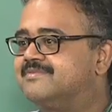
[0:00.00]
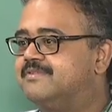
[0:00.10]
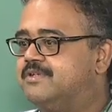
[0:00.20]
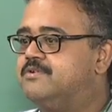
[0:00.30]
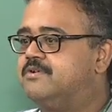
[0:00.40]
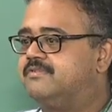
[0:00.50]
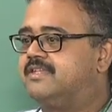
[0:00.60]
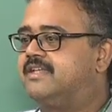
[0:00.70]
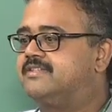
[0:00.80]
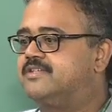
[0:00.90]
we do not know if
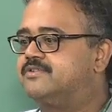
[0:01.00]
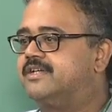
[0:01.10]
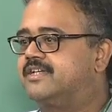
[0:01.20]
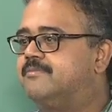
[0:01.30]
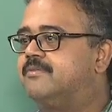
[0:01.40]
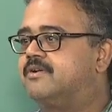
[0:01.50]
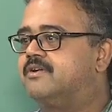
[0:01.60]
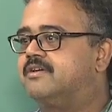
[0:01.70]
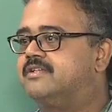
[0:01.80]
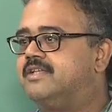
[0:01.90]
that xi is going to come or
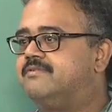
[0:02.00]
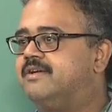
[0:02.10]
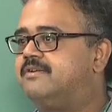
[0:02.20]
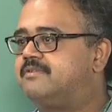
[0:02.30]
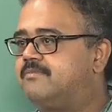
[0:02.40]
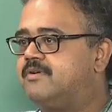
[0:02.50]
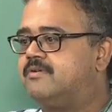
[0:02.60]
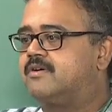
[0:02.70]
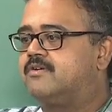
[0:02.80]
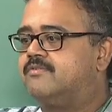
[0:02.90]
not. Say we have to
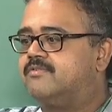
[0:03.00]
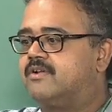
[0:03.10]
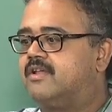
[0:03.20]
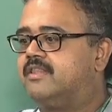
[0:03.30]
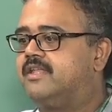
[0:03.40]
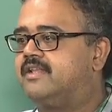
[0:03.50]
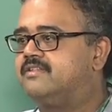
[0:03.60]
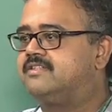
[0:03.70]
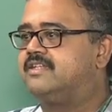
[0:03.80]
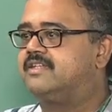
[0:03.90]
somehow account for all the
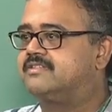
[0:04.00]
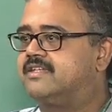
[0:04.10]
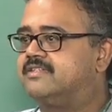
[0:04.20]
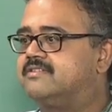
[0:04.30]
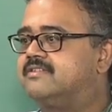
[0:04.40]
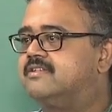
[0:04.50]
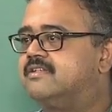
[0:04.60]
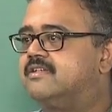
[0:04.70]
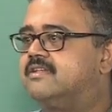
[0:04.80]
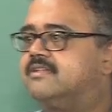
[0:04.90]
unseen xis
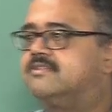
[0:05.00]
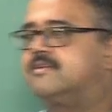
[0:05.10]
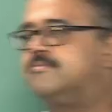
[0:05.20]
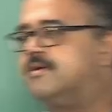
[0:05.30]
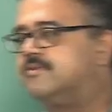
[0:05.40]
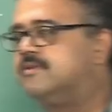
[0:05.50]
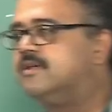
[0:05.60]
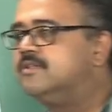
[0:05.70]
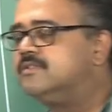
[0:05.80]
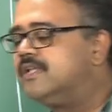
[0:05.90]
somehow.
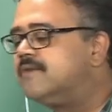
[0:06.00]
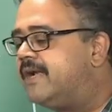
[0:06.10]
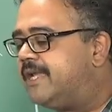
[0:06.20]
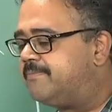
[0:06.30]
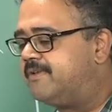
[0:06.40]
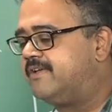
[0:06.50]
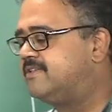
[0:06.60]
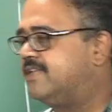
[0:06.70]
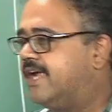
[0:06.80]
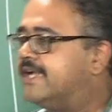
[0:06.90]
So there are multiple
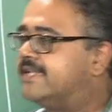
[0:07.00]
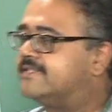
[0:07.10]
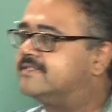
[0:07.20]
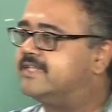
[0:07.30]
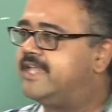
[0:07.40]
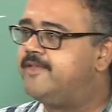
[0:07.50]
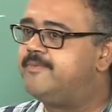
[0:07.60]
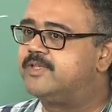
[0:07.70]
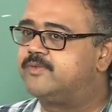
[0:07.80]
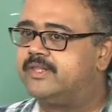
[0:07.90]
ways in handling this. In naive
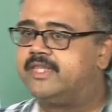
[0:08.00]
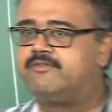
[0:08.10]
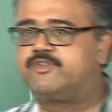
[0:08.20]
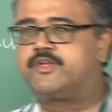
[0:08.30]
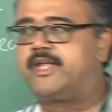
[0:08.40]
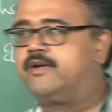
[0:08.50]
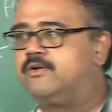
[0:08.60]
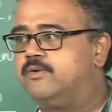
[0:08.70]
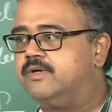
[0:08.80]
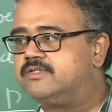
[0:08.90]
Bayes, one thing which you can
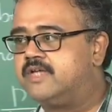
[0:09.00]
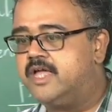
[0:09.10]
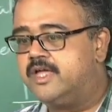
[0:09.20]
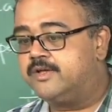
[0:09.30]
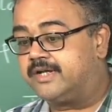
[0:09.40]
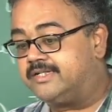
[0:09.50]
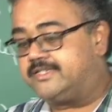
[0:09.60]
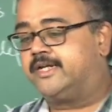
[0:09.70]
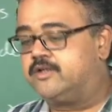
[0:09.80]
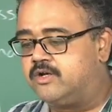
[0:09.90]
do is you can
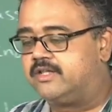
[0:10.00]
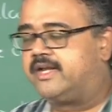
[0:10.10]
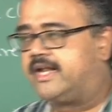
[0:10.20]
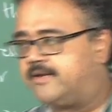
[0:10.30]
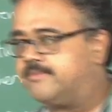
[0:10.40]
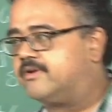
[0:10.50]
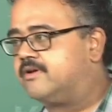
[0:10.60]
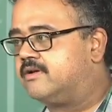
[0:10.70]
just ignore that attribute.